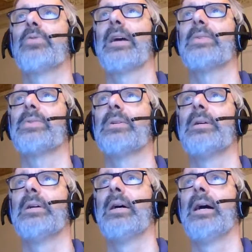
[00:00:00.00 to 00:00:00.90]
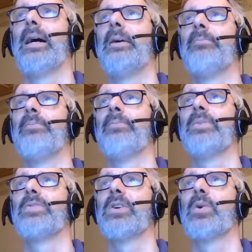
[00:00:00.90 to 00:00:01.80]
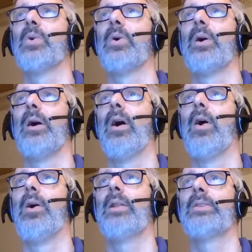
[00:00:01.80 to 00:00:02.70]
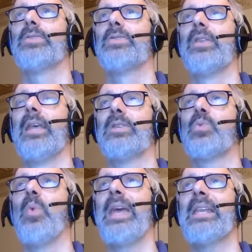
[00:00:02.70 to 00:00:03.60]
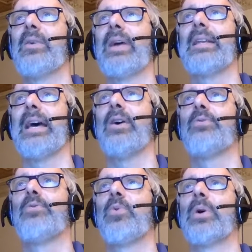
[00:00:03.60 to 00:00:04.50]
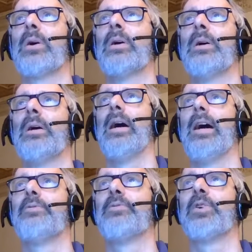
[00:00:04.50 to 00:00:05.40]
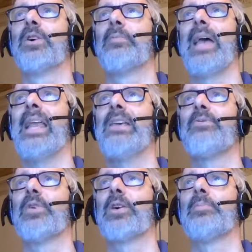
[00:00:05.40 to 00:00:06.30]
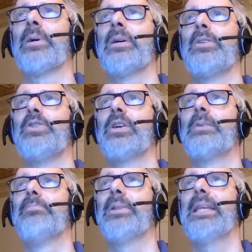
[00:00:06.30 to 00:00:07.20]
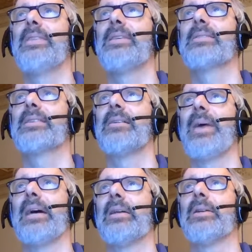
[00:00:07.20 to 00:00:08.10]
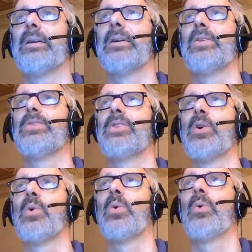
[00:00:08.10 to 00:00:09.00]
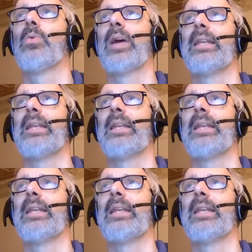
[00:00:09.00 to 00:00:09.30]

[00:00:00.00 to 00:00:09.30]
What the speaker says: phrase. So all it's waiting right now for a verb, any verb, to complete this command. So right